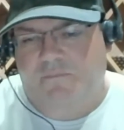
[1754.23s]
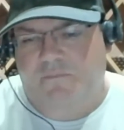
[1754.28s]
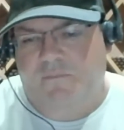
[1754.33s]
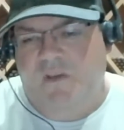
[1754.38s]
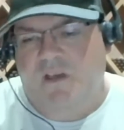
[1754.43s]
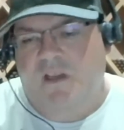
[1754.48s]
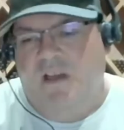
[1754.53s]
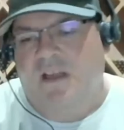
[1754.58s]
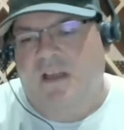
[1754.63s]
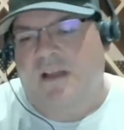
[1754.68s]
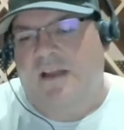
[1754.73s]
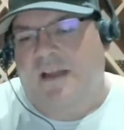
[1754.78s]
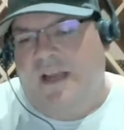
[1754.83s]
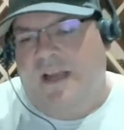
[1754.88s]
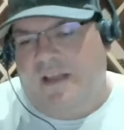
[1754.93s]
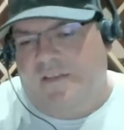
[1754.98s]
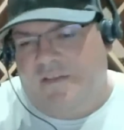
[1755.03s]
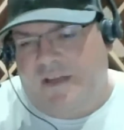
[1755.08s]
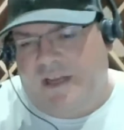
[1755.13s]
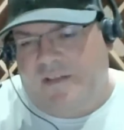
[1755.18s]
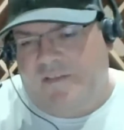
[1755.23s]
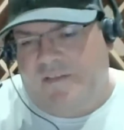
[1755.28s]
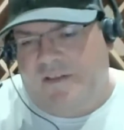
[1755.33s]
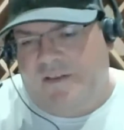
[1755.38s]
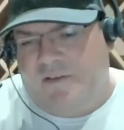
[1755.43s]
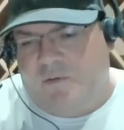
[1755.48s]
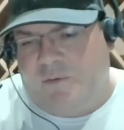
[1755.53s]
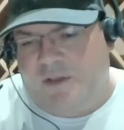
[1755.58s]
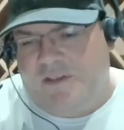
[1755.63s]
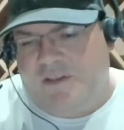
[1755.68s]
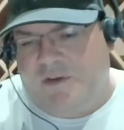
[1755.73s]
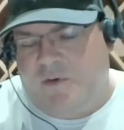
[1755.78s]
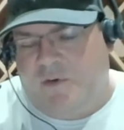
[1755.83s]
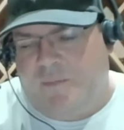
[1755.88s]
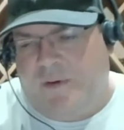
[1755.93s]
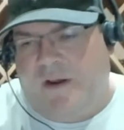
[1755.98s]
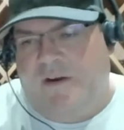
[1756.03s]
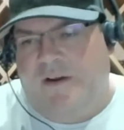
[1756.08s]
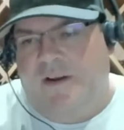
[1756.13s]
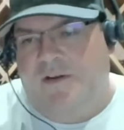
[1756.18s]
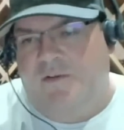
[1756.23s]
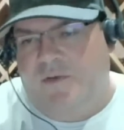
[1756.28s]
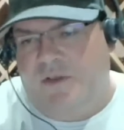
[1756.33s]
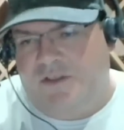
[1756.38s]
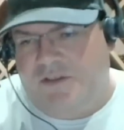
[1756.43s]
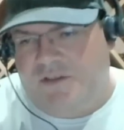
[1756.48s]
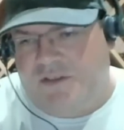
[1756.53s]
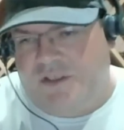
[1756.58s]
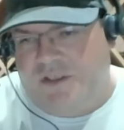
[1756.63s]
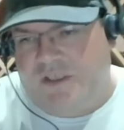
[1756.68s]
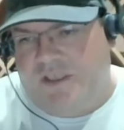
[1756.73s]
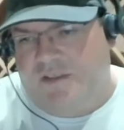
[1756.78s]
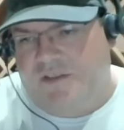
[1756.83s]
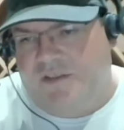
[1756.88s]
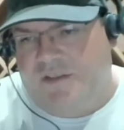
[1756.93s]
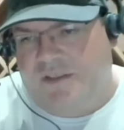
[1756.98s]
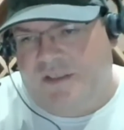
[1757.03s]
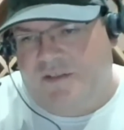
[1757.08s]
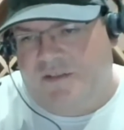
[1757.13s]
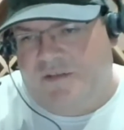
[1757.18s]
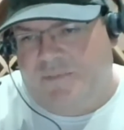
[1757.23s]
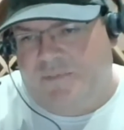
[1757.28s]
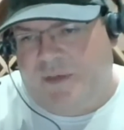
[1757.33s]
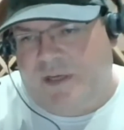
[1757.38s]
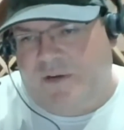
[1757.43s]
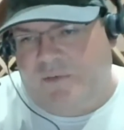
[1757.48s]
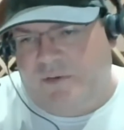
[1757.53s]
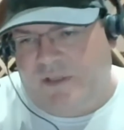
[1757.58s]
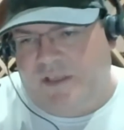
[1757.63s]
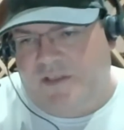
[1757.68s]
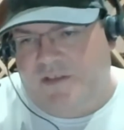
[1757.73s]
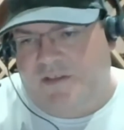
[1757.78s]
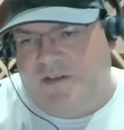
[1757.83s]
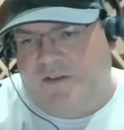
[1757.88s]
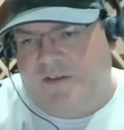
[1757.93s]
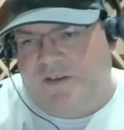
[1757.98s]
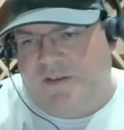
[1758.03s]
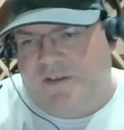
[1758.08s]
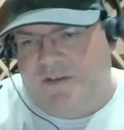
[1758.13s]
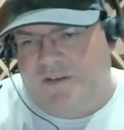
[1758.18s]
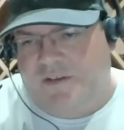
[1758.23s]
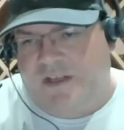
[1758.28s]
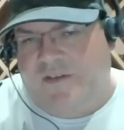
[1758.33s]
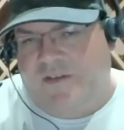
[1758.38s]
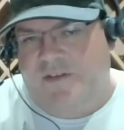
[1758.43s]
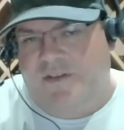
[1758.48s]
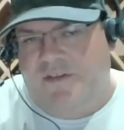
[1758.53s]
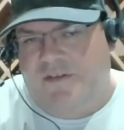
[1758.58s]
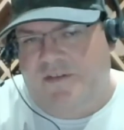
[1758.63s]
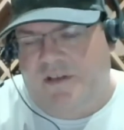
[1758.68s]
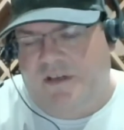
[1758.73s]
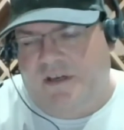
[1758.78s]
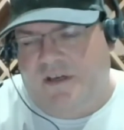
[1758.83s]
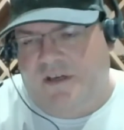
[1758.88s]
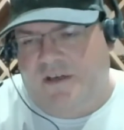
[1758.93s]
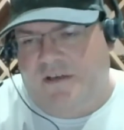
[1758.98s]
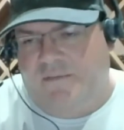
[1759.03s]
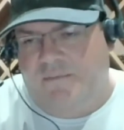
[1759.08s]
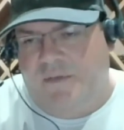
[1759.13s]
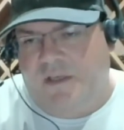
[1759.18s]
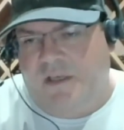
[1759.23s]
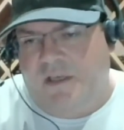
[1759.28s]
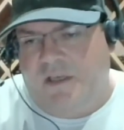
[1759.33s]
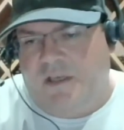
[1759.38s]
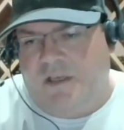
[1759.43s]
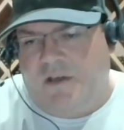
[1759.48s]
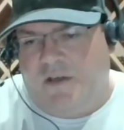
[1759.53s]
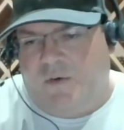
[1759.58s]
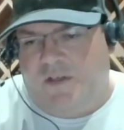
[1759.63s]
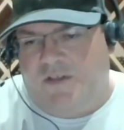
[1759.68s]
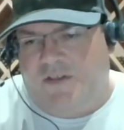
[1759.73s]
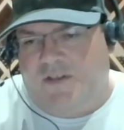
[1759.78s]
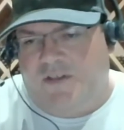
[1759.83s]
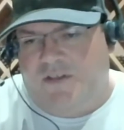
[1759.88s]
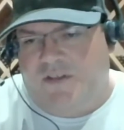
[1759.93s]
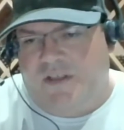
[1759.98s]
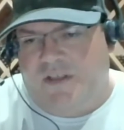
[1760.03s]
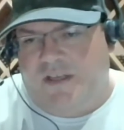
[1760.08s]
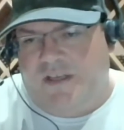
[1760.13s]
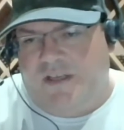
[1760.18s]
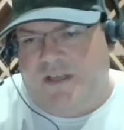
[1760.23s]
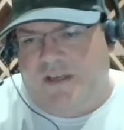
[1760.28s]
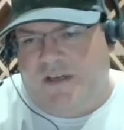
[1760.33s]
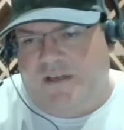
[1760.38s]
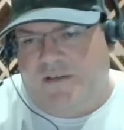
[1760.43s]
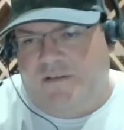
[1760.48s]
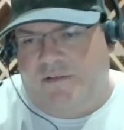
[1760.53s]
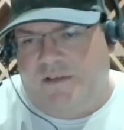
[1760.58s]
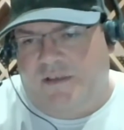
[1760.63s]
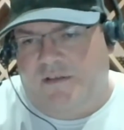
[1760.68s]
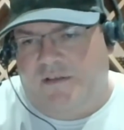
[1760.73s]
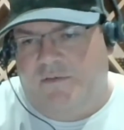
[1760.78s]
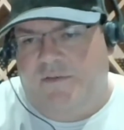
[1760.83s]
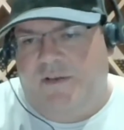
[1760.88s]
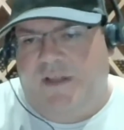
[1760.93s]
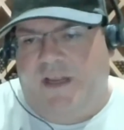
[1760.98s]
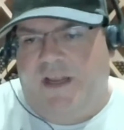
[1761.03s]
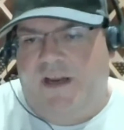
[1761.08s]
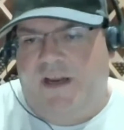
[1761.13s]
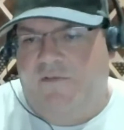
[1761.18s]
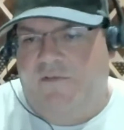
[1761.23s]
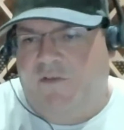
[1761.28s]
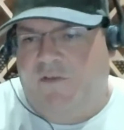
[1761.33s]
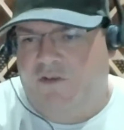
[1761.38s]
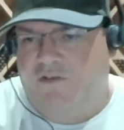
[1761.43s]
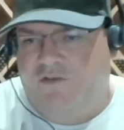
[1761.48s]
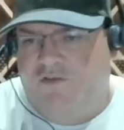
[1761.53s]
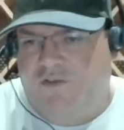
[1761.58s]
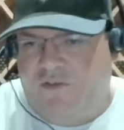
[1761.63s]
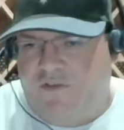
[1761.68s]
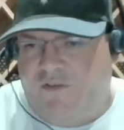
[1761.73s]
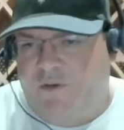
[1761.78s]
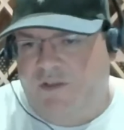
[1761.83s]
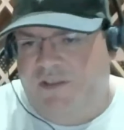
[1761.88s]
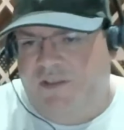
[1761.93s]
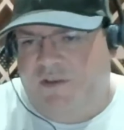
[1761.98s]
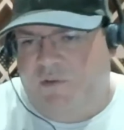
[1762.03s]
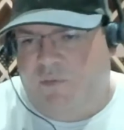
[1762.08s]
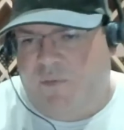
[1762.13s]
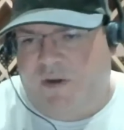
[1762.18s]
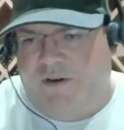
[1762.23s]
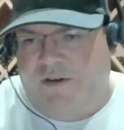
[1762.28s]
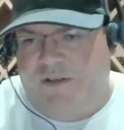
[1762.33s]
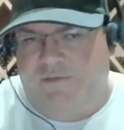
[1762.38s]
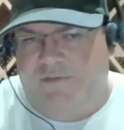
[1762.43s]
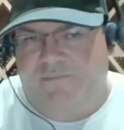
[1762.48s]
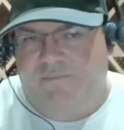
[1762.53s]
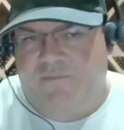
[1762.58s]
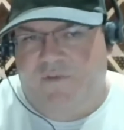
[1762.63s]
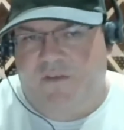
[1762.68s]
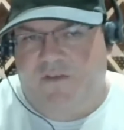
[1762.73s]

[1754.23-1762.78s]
Mm -hmm. And, the, and then the Whiskey Rebellion, which is, is being released on the 7th, uh, which is the uh, the anniversary of the Whiskey Rebellion.